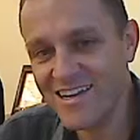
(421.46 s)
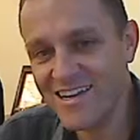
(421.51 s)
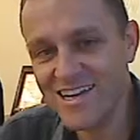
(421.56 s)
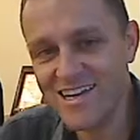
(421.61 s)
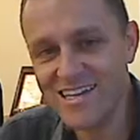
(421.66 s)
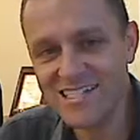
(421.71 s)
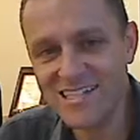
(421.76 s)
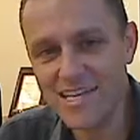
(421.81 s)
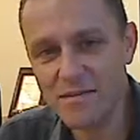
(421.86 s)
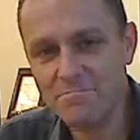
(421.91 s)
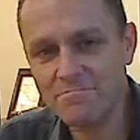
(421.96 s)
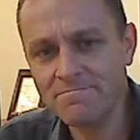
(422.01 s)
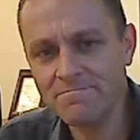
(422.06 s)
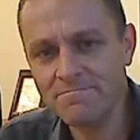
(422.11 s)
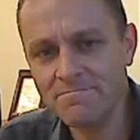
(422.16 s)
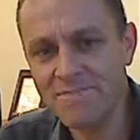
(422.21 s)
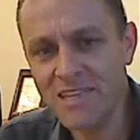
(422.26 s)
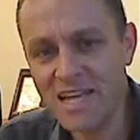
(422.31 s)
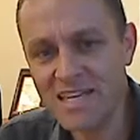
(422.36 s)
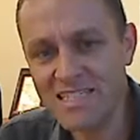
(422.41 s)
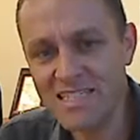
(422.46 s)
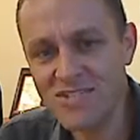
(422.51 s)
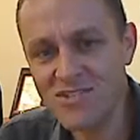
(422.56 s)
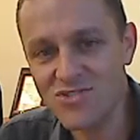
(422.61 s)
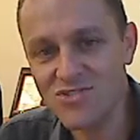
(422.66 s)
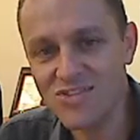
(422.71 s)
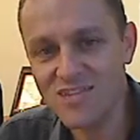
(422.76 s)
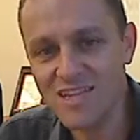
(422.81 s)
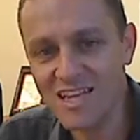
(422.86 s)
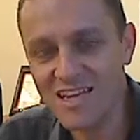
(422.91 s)
I said, that's
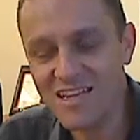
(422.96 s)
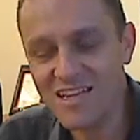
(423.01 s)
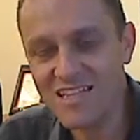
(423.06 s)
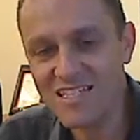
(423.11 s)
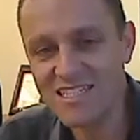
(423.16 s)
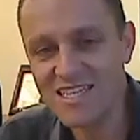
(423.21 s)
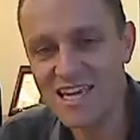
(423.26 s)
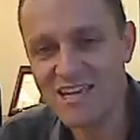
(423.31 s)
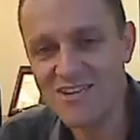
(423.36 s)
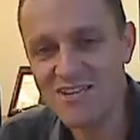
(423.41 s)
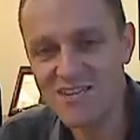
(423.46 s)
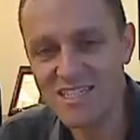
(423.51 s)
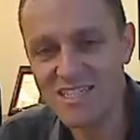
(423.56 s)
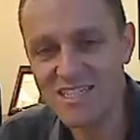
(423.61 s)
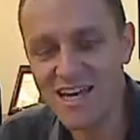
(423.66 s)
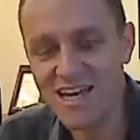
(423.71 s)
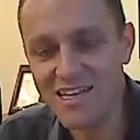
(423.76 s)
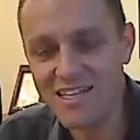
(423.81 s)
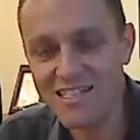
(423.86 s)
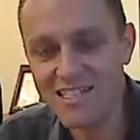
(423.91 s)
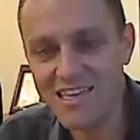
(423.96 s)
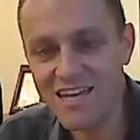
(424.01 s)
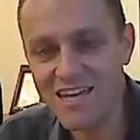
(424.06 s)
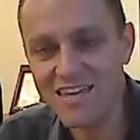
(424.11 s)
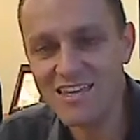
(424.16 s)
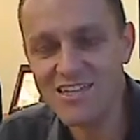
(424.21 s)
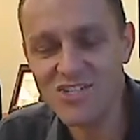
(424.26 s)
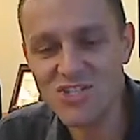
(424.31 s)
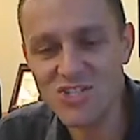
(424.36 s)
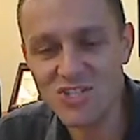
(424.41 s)
interesting. Let's see how she does. And
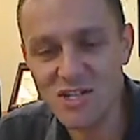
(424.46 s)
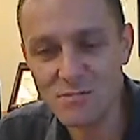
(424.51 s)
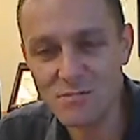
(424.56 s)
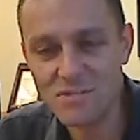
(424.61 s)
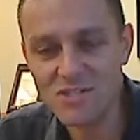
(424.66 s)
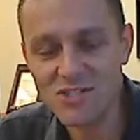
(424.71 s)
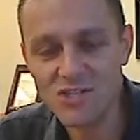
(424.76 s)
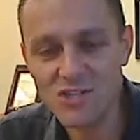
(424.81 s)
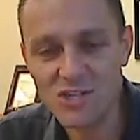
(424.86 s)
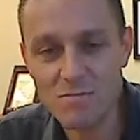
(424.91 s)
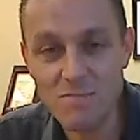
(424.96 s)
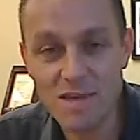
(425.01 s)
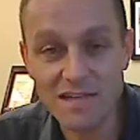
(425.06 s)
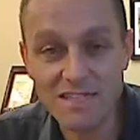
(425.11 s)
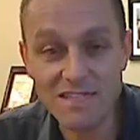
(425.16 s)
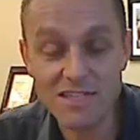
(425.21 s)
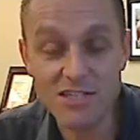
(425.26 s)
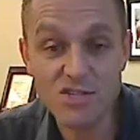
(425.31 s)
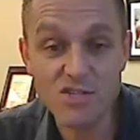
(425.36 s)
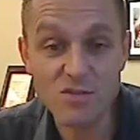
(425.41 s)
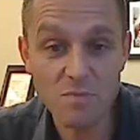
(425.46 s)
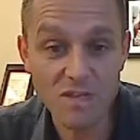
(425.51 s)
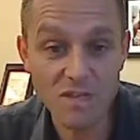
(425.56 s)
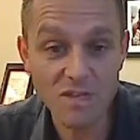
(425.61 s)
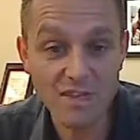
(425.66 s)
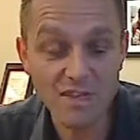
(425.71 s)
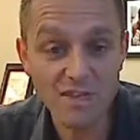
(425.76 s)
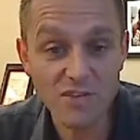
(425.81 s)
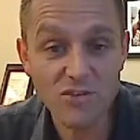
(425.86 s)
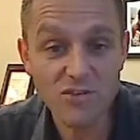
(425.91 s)
then she messaged me
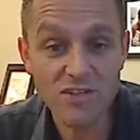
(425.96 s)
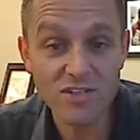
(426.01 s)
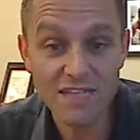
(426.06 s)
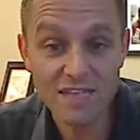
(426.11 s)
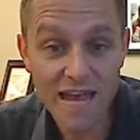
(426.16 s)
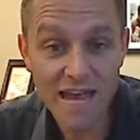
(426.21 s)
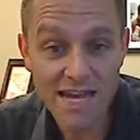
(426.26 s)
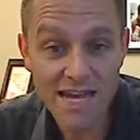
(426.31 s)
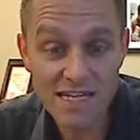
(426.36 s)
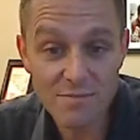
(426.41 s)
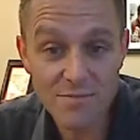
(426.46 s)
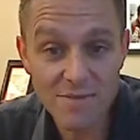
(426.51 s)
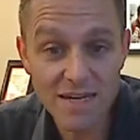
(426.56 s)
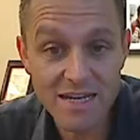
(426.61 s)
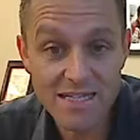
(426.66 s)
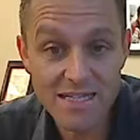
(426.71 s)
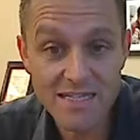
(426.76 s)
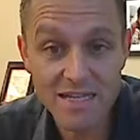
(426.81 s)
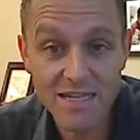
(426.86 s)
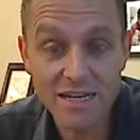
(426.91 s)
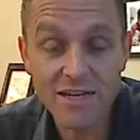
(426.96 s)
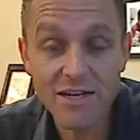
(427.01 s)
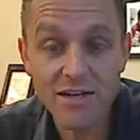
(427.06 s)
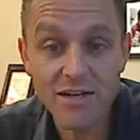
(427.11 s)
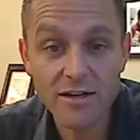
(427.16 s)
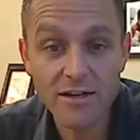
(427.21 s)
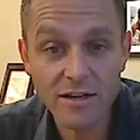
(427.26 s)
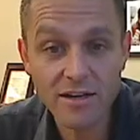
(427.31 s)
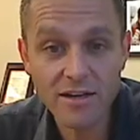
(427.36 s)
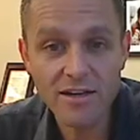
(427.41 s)
literally 90 minutes
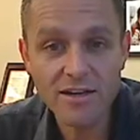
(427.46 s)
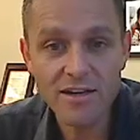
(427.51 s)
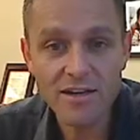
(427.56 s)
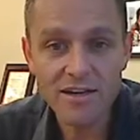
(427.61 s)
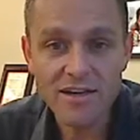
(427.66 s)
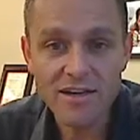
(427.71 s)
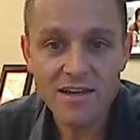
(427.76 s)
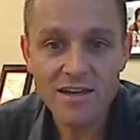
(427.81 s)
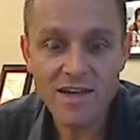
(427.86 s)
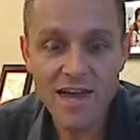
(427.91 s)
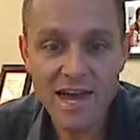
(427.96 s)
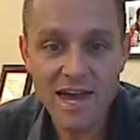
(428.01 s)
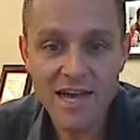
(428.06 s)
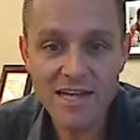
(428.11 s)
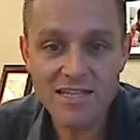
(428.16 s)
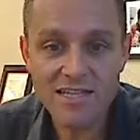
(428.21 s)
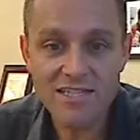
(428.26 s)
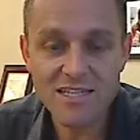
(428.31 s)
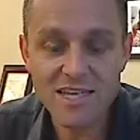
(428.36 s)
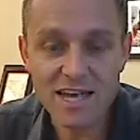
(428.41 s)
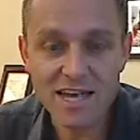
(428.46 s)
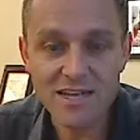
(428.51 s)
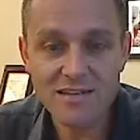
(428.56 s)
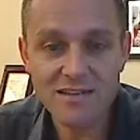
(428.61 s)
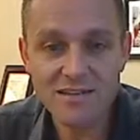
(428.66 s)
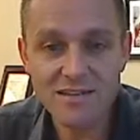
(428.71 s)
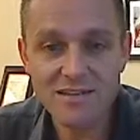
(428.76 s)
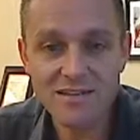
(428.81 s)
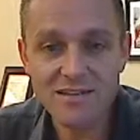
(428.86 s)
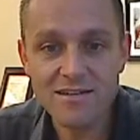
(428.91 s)
later and
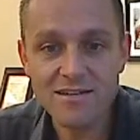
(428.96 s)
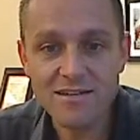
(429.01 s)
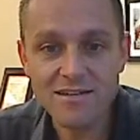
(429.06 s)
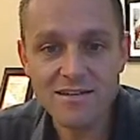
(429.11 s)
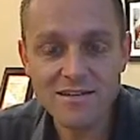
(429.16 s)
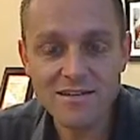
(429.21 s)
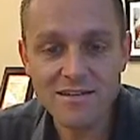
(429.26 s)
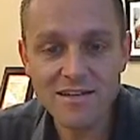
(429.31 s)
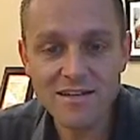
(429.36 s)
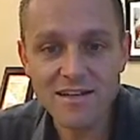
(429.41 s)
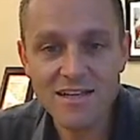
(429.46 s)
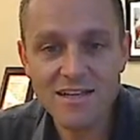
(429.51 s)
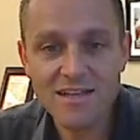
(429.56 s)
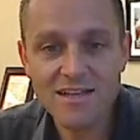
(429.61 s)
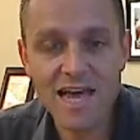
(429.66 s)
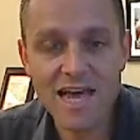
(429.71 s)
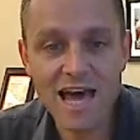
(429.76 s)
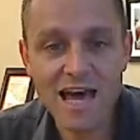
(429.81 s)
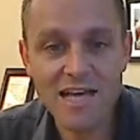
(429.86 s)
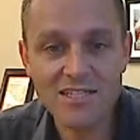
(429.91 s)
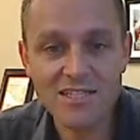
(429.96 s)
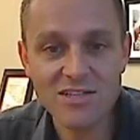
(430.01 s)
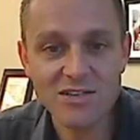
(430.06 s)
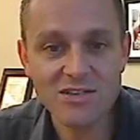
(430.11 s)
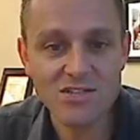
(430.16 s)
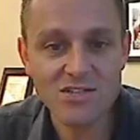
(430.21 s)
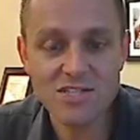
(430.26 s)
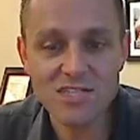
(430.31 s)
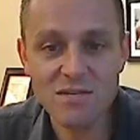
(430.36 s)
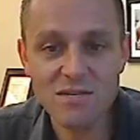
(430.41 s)
said, yeah, so I
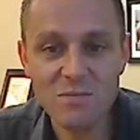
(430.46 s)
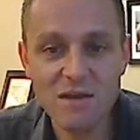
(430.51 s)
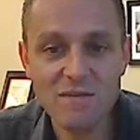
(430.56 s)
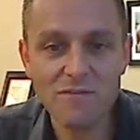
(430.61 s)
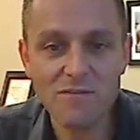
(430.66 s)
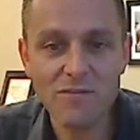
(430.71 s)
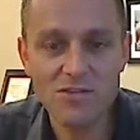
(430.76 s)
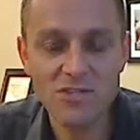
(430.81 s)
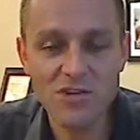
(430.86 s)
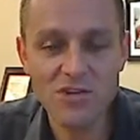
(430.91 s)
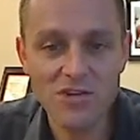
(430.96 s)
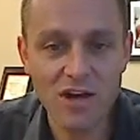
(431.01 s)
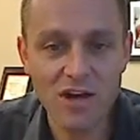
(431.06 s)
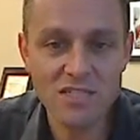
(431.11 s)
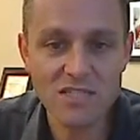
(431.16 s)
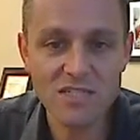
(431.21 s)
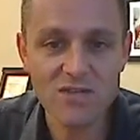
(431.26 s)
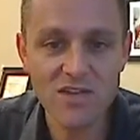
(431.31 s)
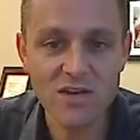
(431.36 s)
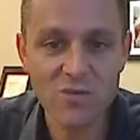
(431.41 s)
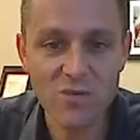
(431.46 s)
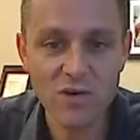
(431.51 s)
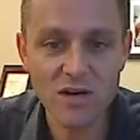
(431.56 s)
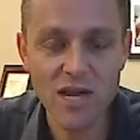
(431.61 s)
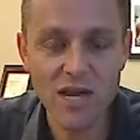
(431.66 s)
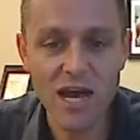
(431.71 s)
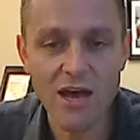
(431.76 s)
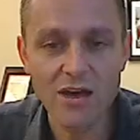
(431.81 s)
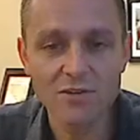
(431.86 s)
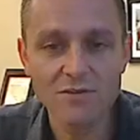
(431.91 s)
just did my first CrossFit
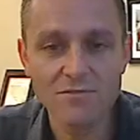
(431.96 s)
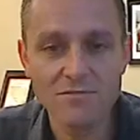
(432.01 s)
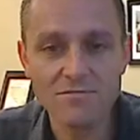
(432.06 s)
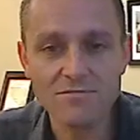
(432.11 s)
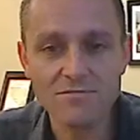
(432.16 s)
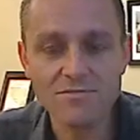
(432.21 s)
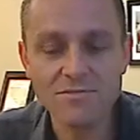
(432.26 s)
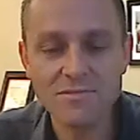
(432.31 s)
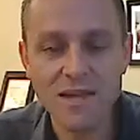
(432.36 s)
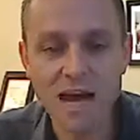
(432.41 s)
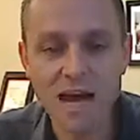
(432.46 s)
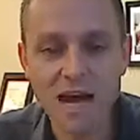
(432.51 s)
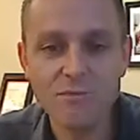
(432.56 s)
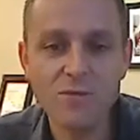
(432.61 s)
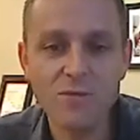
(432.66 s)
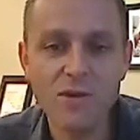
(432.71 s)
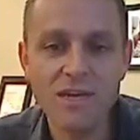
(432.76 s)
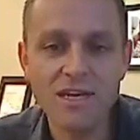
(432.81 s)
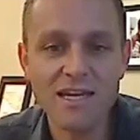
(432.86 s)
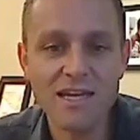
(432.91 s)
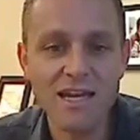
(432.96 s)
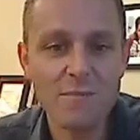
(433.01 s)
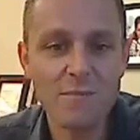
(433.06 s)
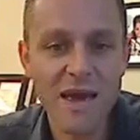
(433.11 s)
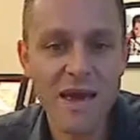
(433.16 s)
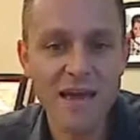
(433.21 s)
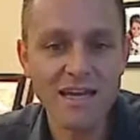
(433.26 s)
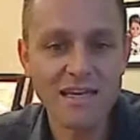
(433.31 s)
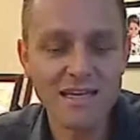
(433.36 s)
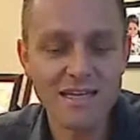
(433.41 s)
workout. I'm ready to get
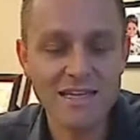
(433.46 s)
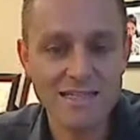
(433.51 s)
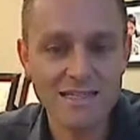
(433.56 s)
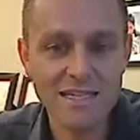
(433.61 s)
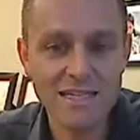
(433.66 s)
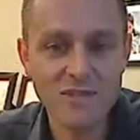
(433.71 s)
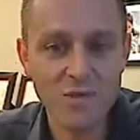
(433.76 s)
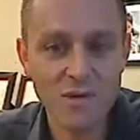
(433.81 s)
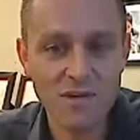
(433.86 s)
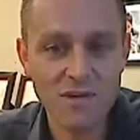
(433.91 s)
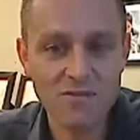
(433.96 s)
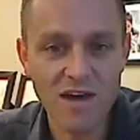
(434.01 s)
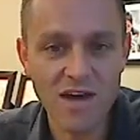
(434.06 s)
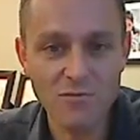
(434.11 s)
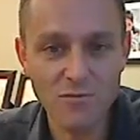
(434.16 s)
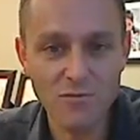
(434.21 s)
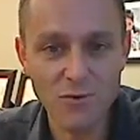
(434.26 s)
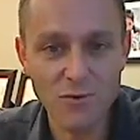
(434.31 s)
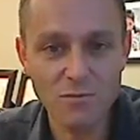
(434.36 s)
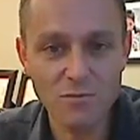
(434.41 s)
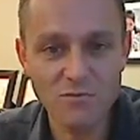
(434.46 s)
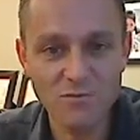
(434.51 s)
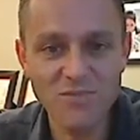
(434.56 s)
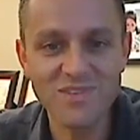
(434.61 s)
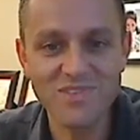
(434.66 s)
back into the T25 group.